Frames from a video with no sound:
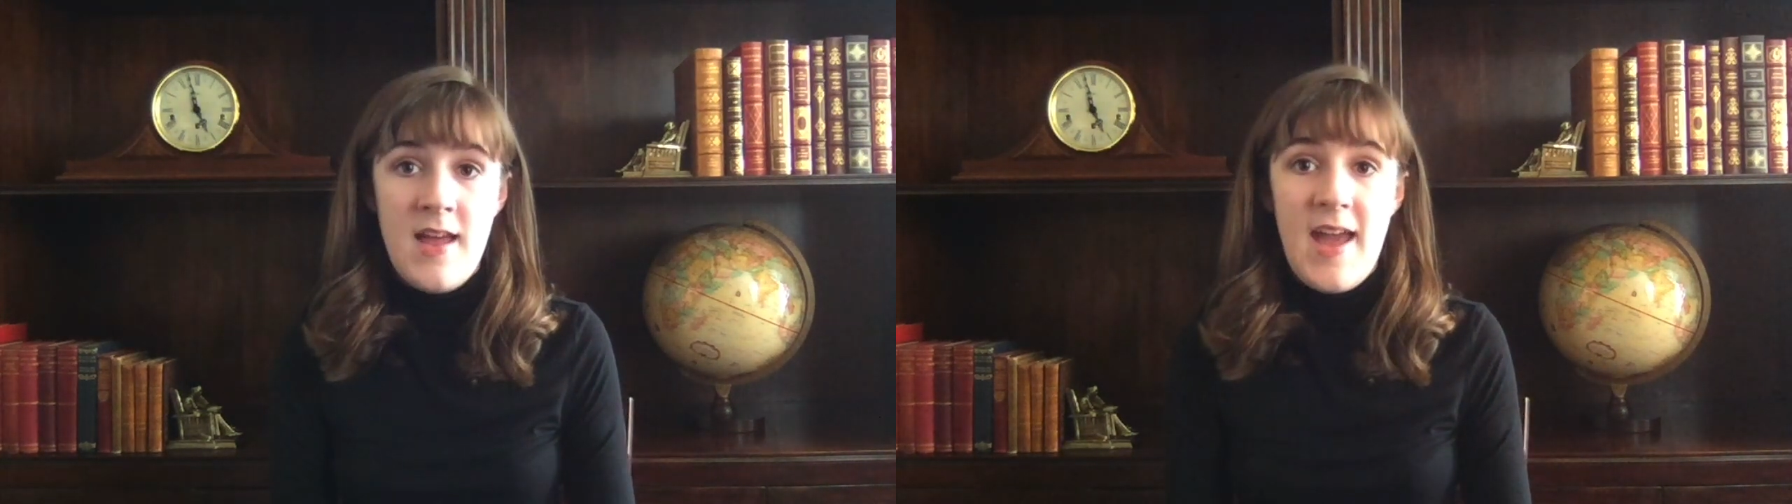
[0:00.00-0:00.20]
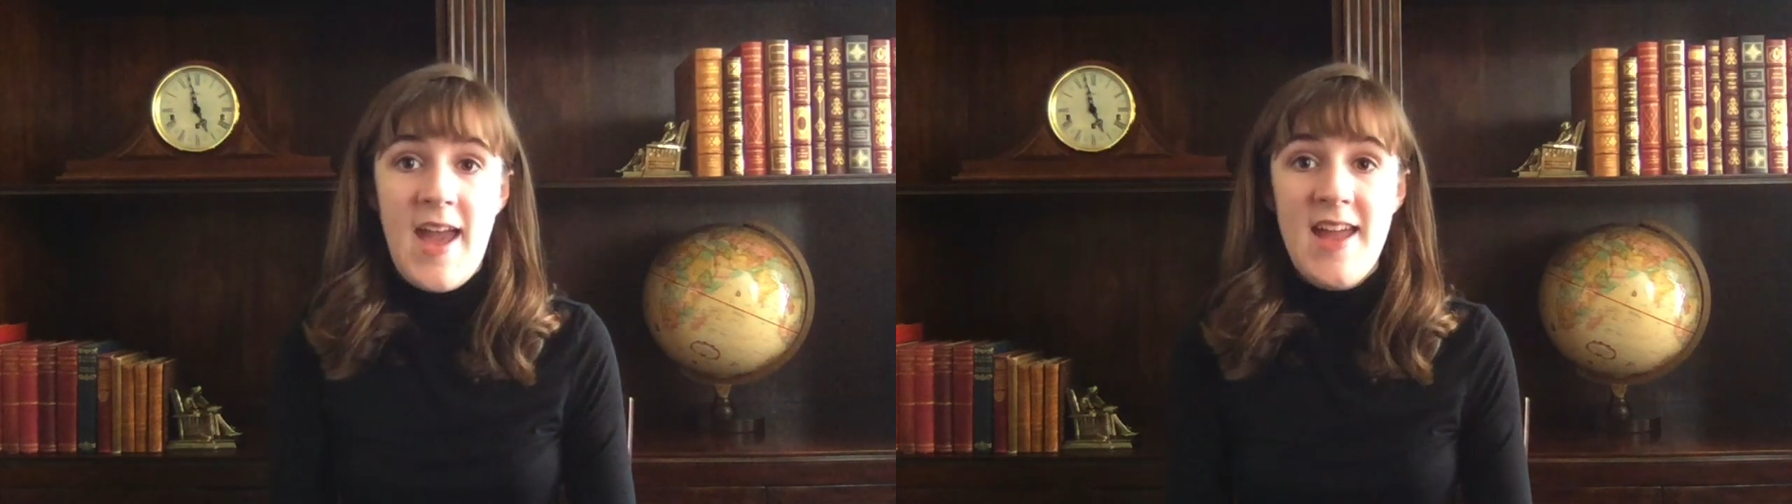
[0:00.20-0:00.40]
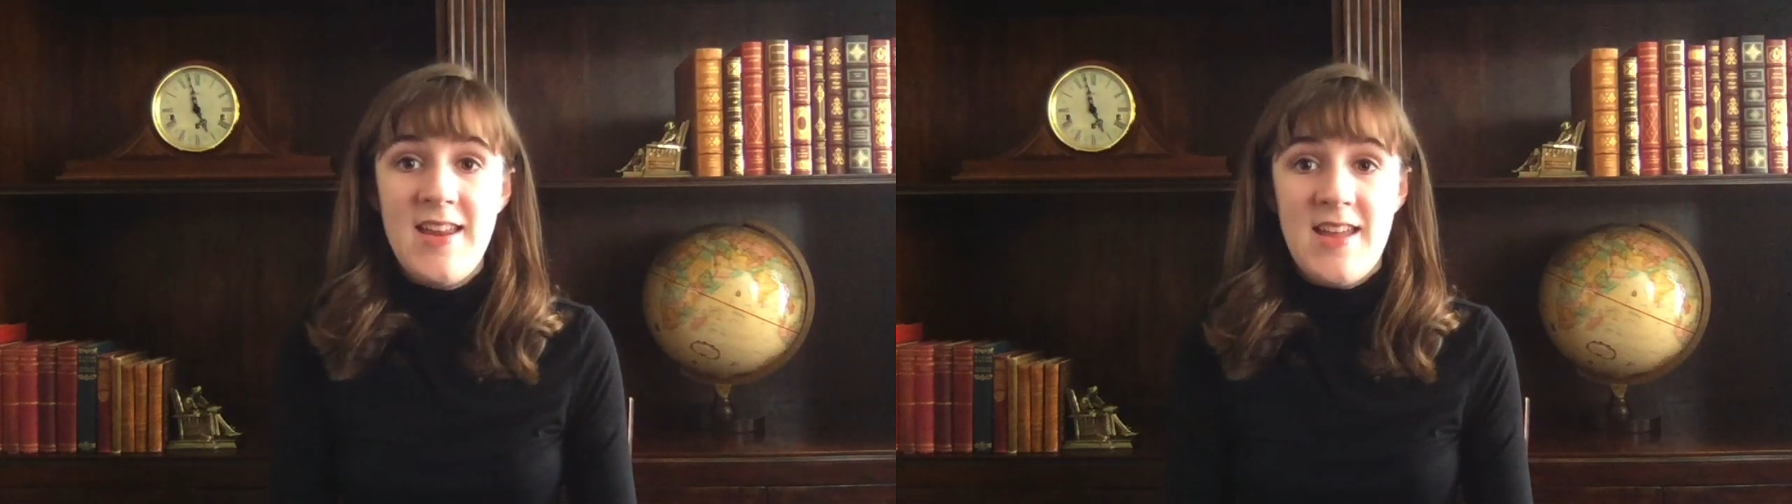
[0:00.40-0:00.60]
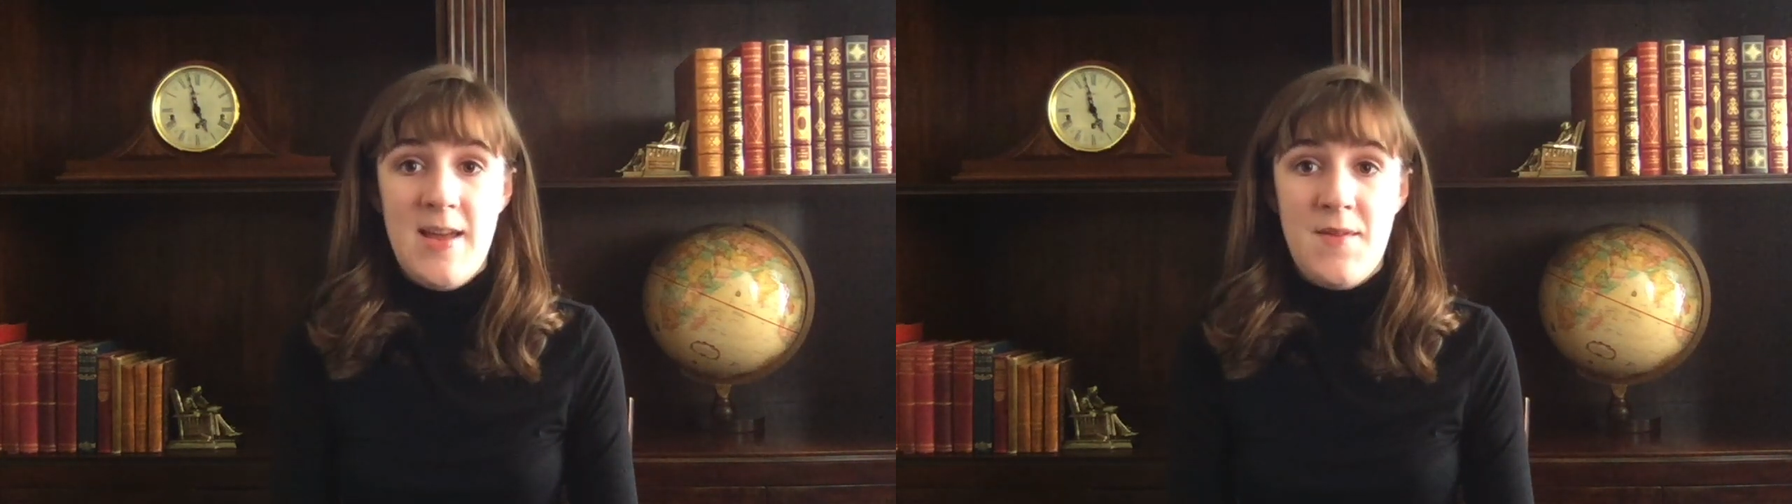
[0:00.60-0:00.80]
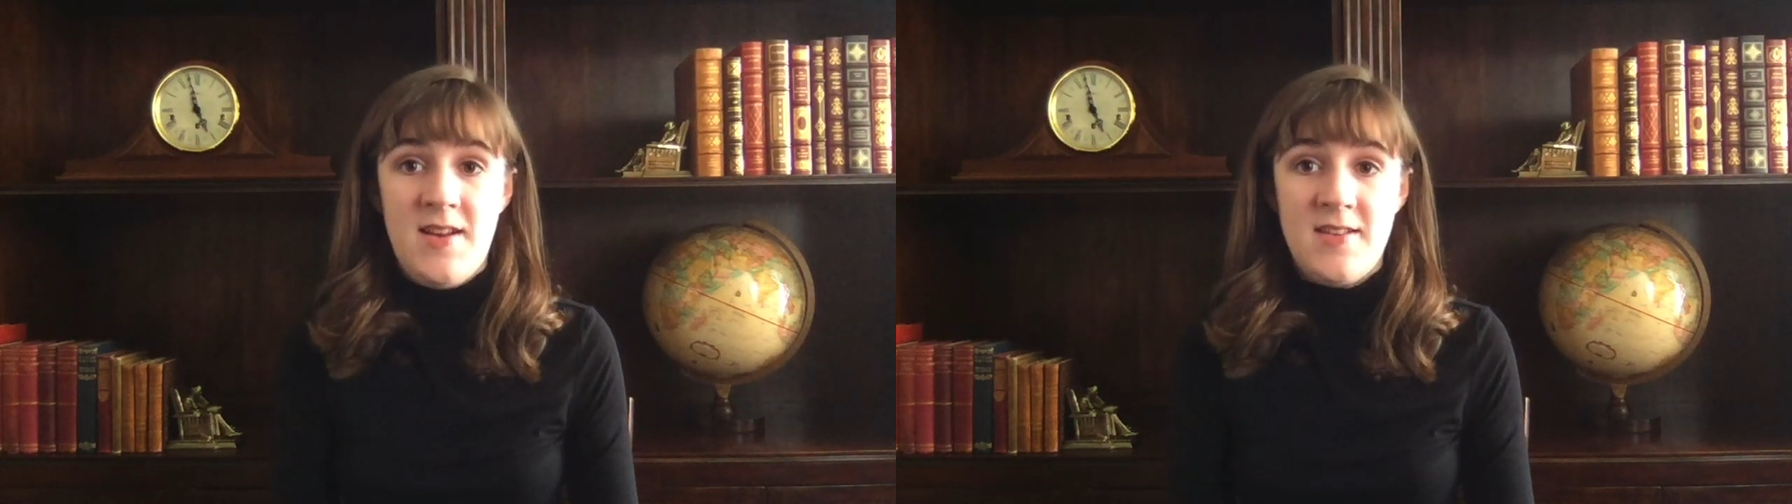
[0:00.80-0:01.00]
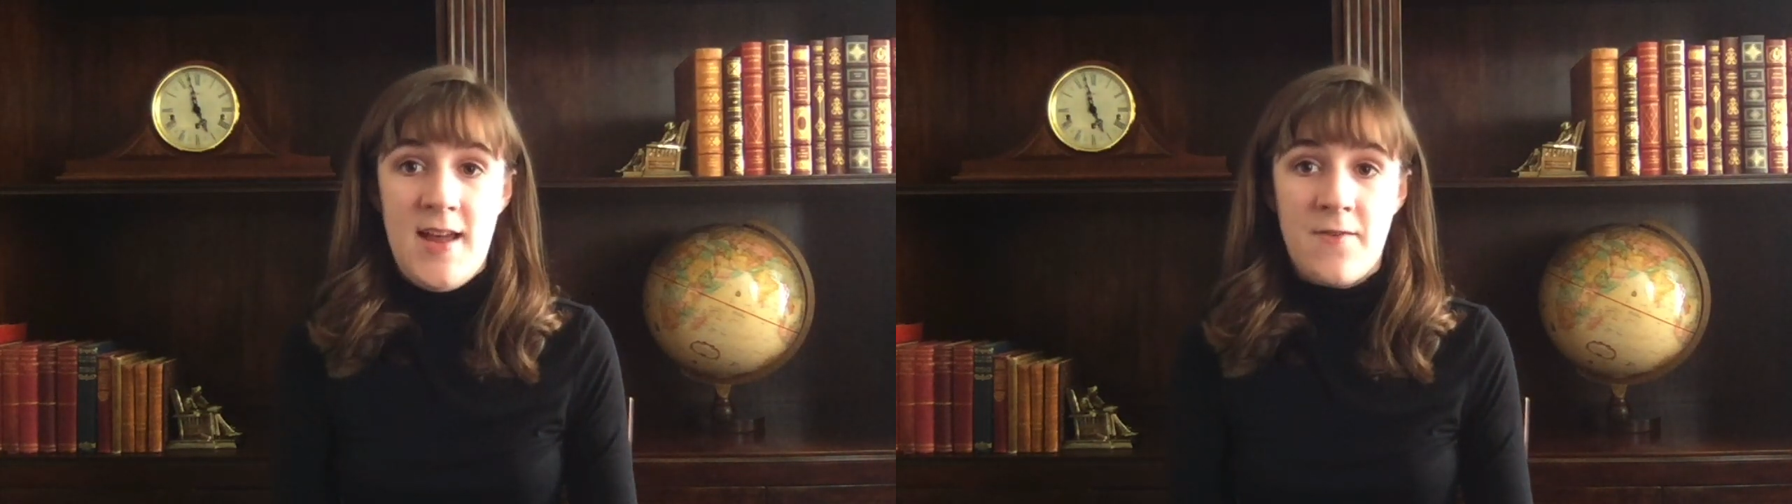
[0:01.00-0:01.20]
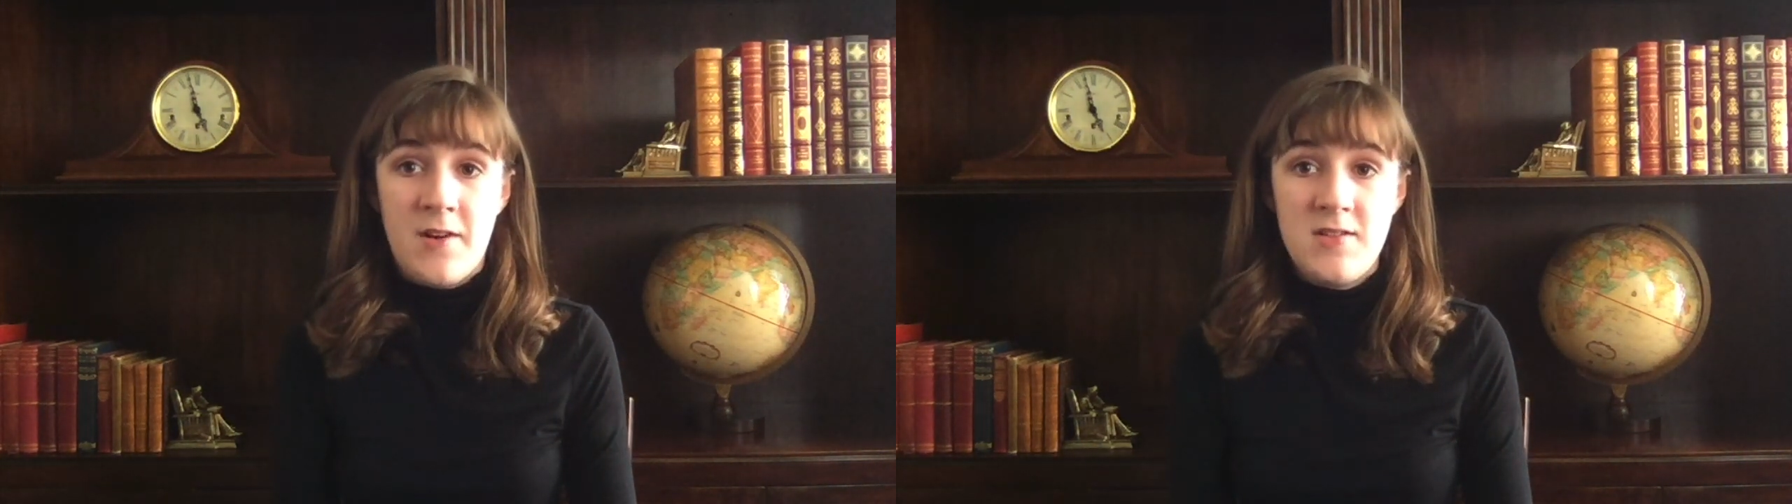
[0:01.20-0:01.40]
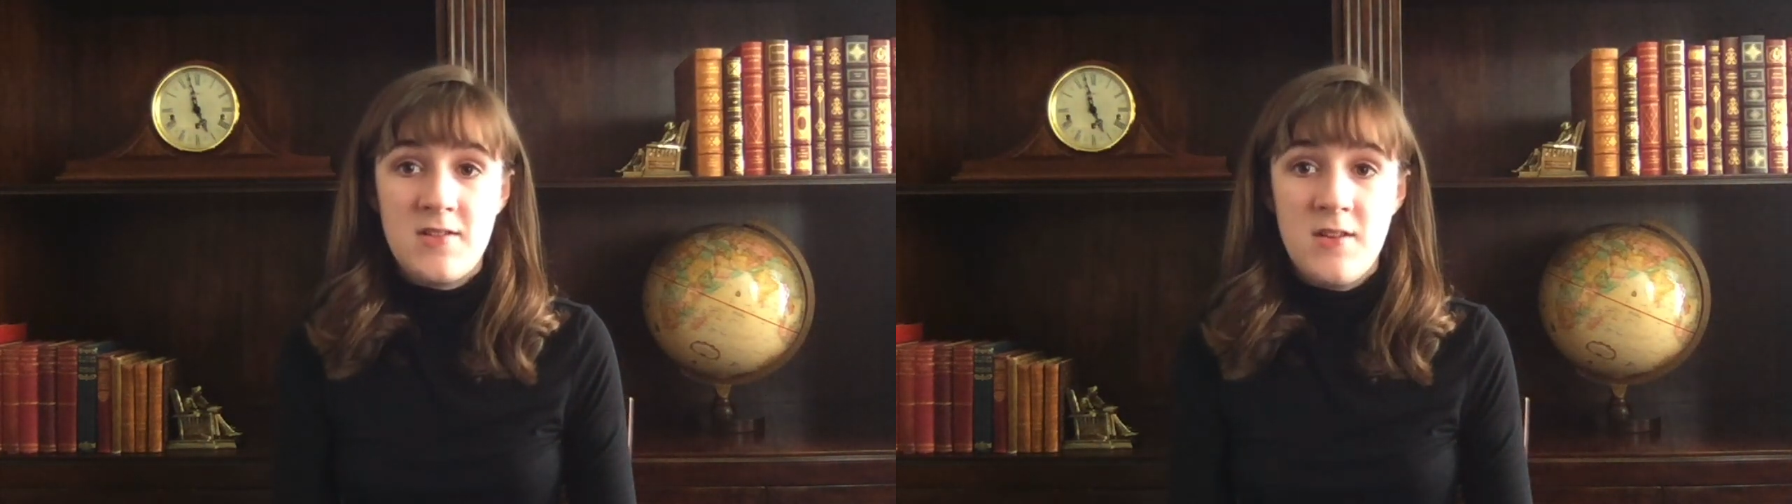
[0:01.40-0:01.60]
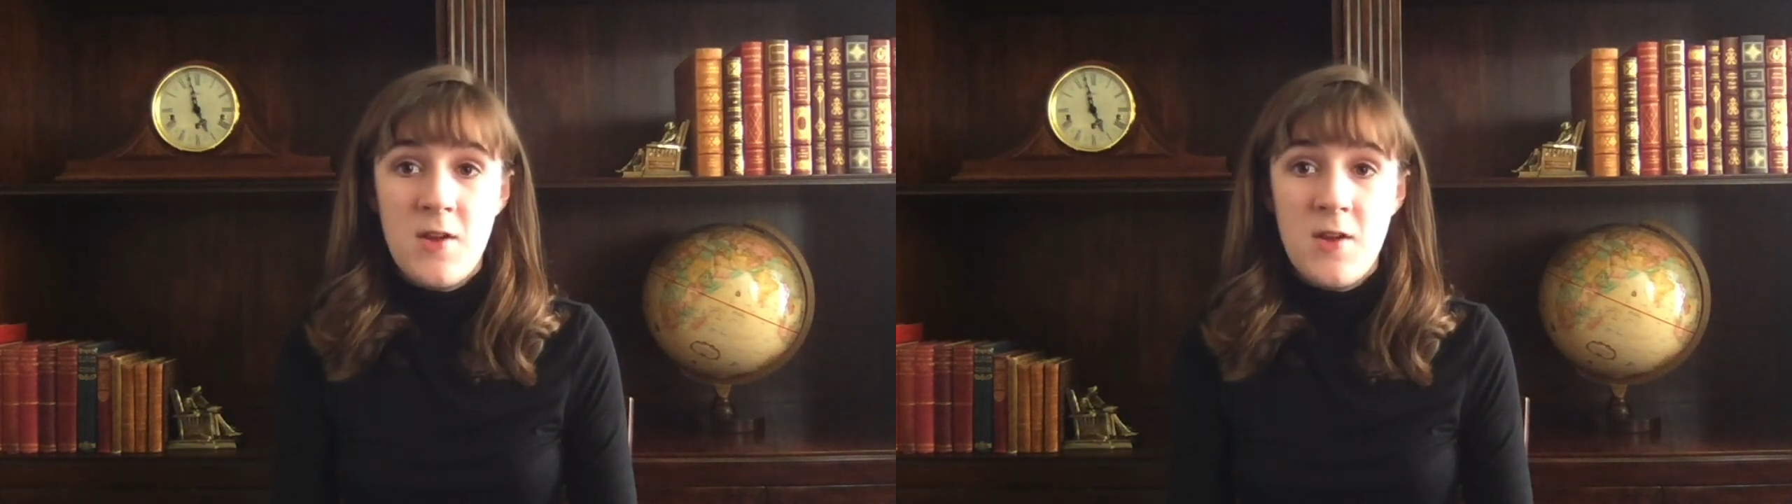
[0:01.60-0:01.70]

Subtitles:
Aiding him in his efforts